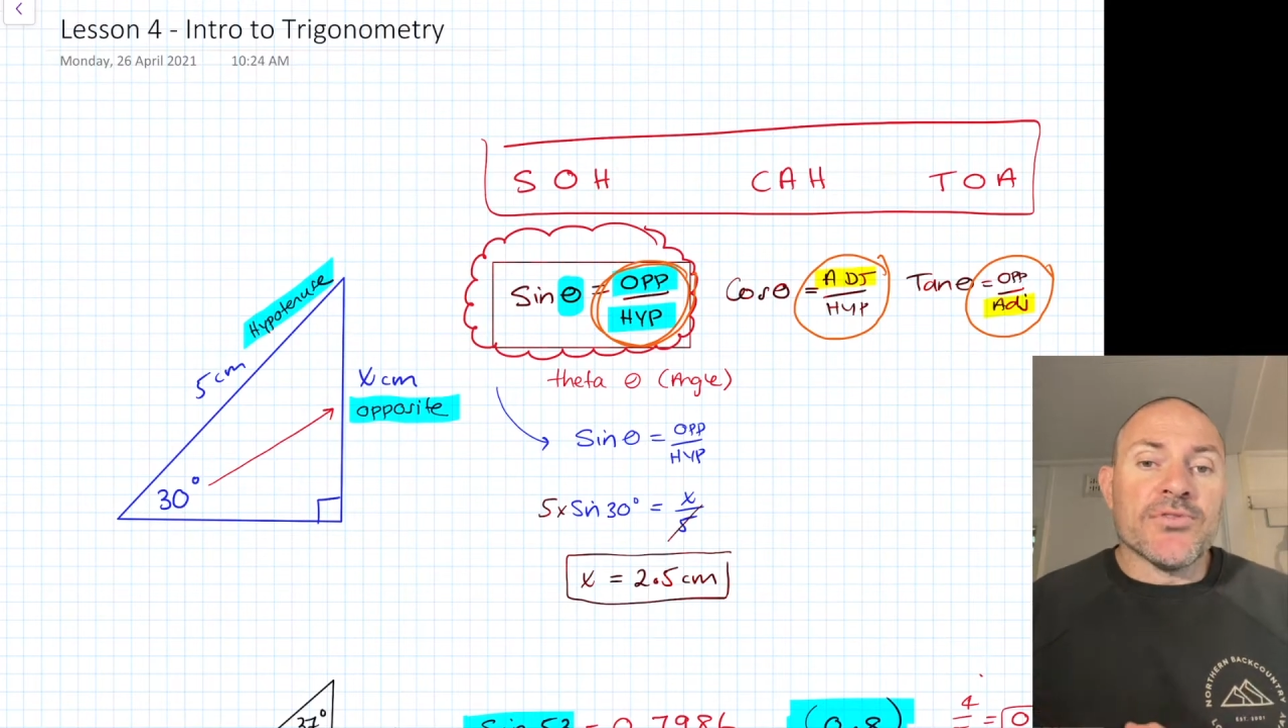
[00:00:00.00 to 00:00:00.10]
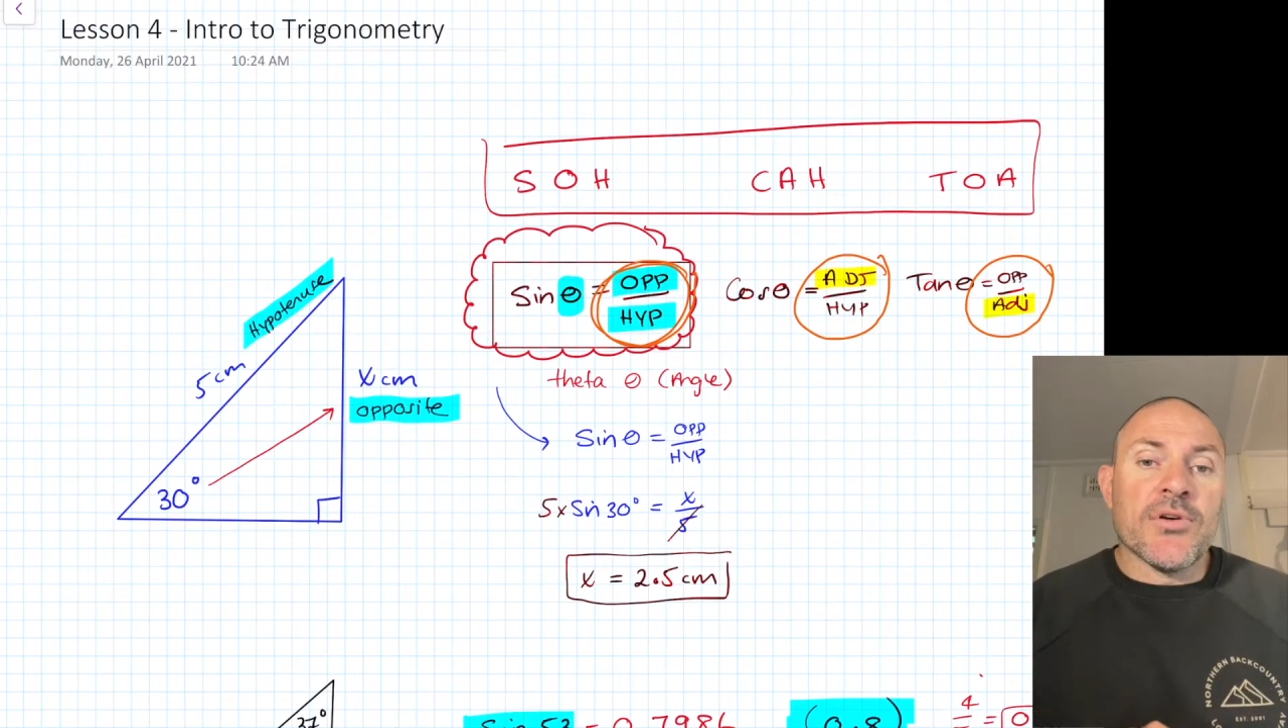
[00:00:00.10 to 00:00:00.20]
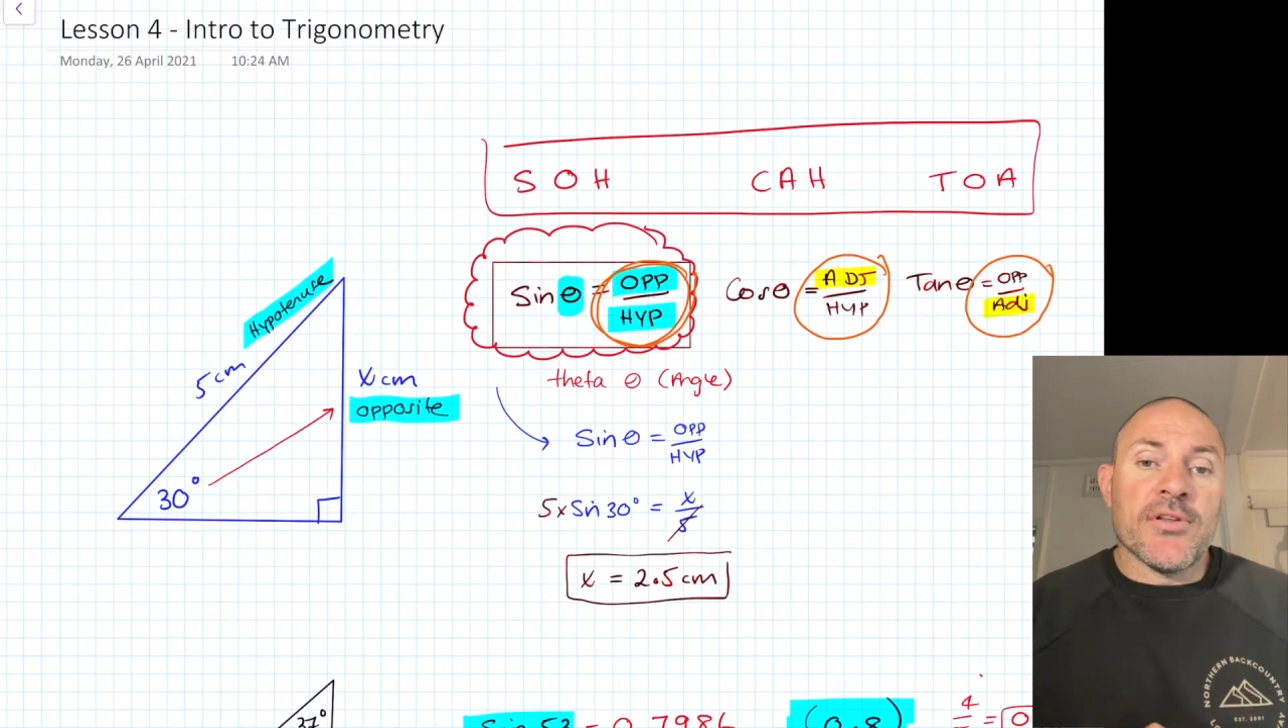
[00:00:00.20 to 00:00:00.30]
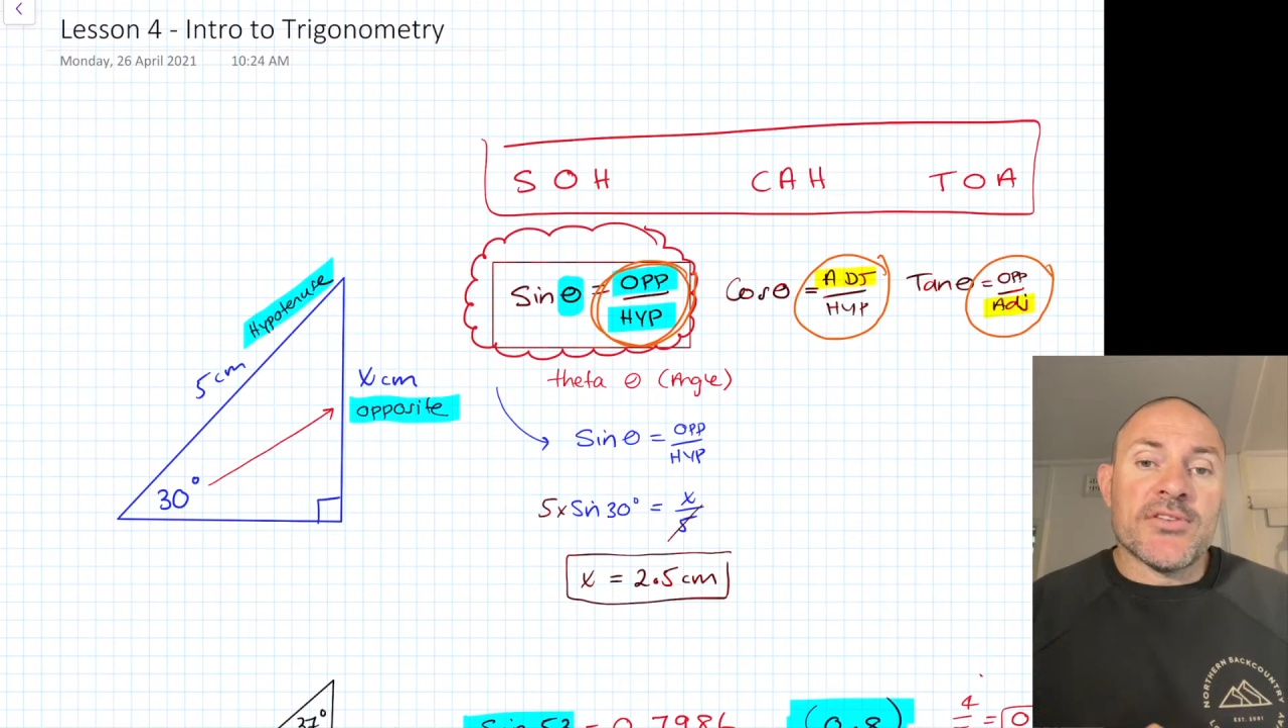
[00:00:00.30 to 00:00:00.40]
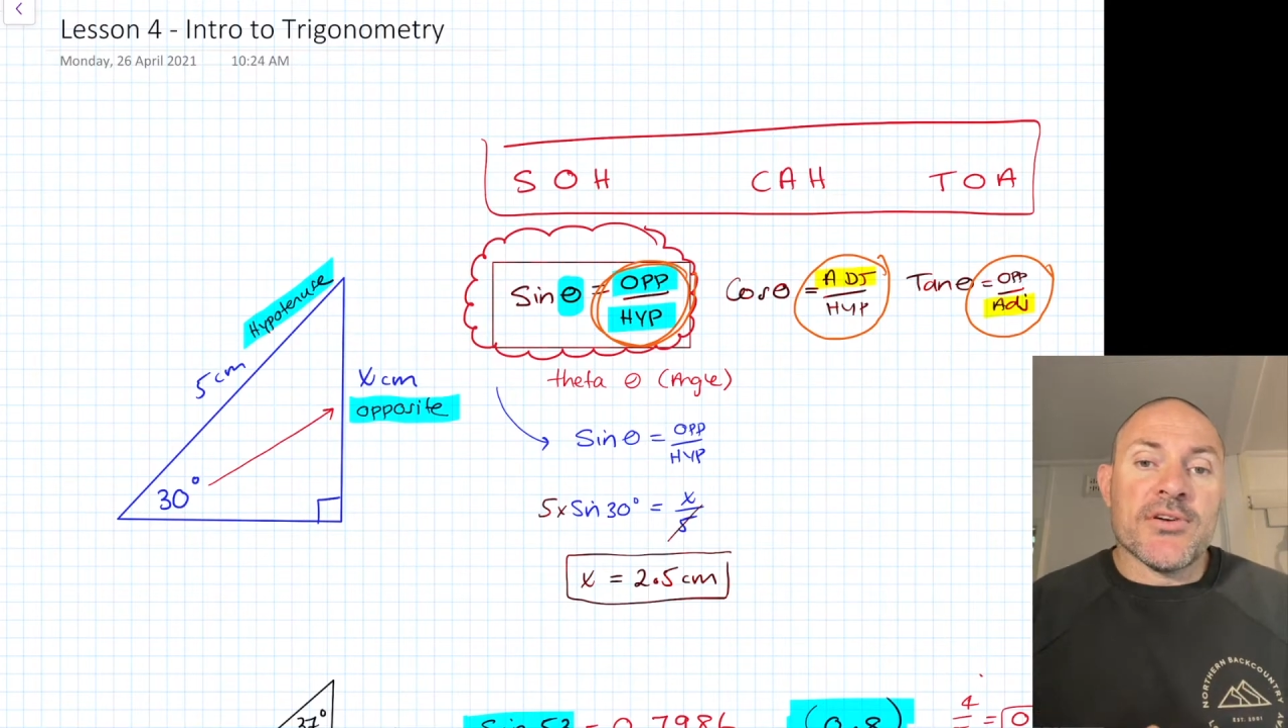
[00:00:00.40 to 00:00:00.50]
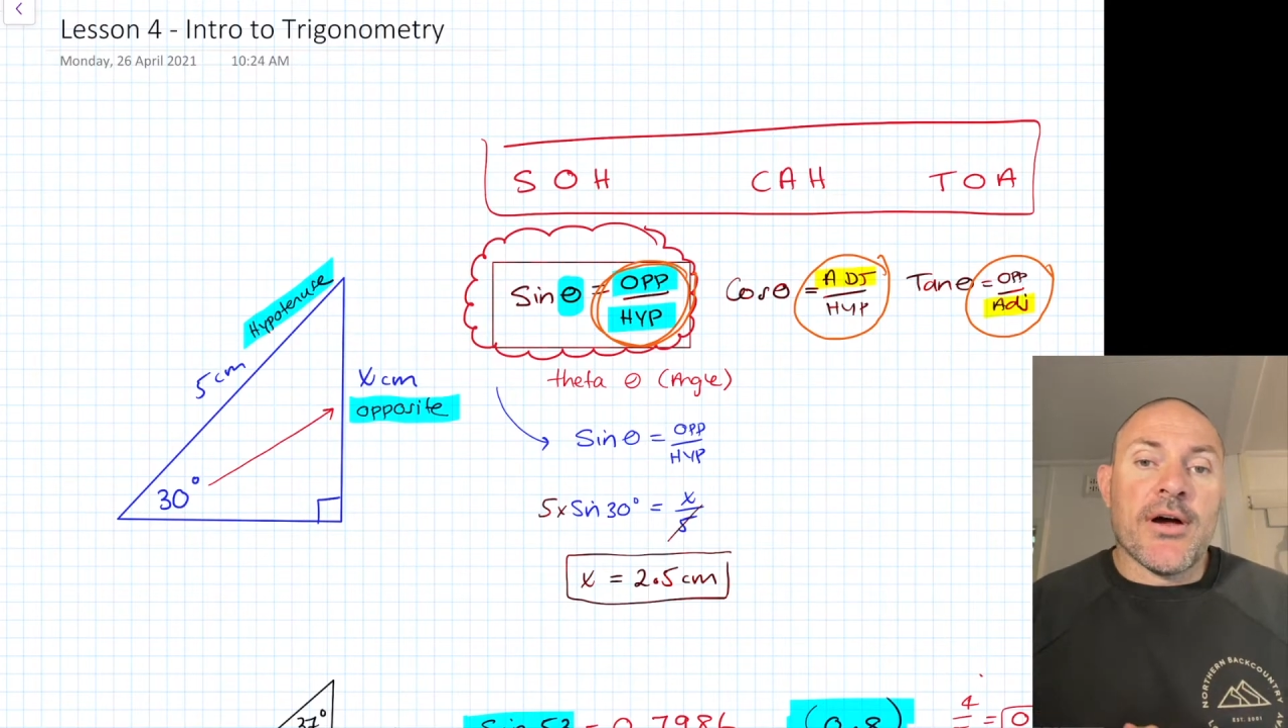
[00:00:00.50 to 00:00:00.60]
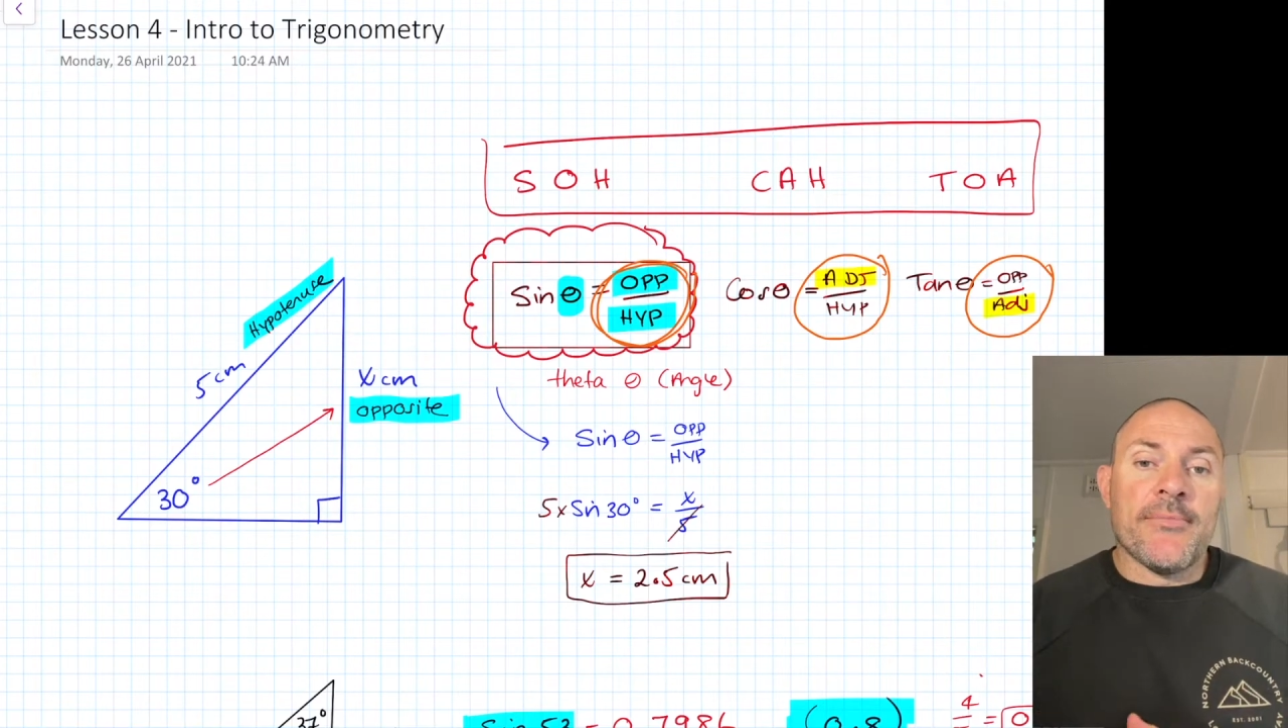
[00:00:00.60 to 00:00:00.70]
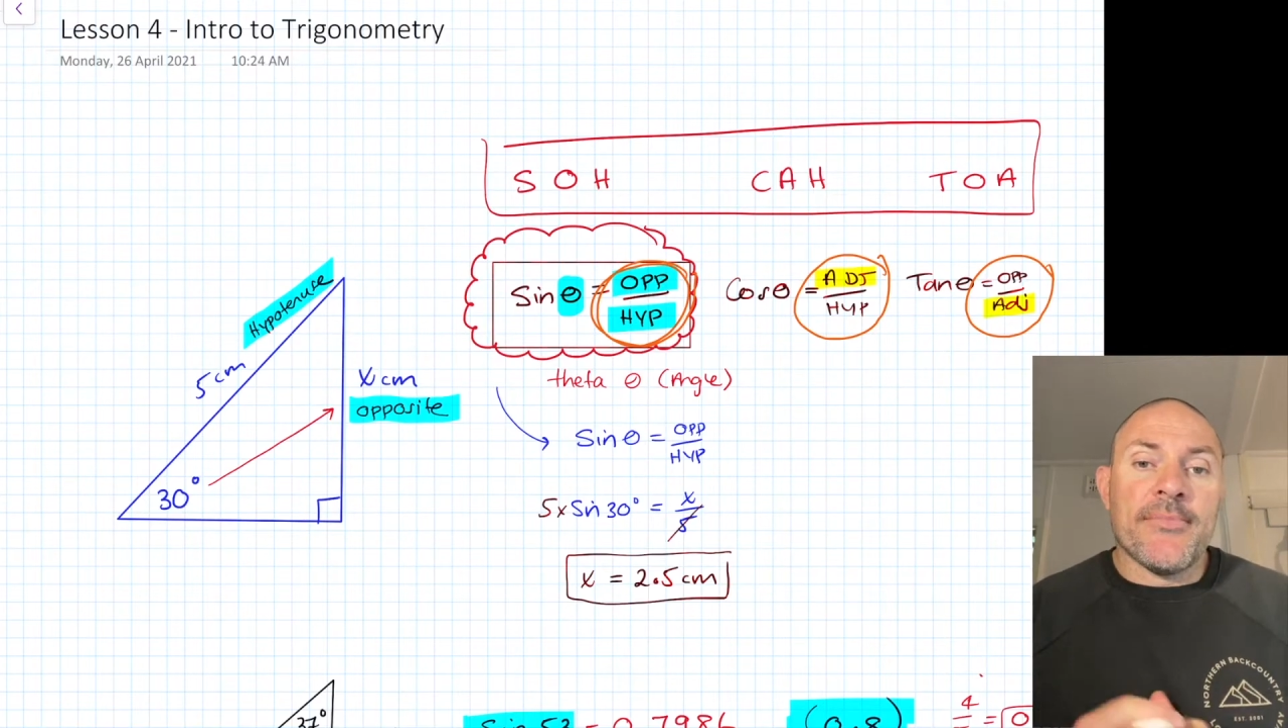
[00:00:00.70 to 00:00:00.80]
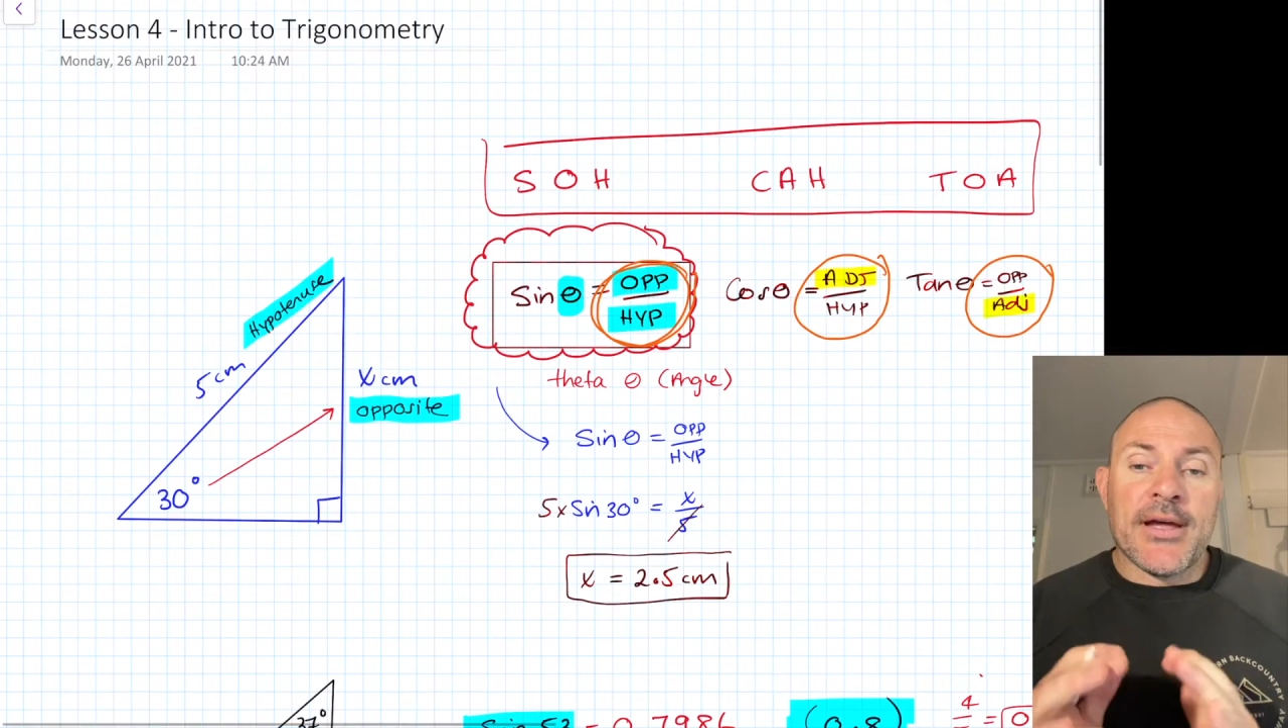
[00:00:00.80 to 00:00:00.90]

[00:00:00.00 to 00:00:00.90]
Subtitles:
all the time.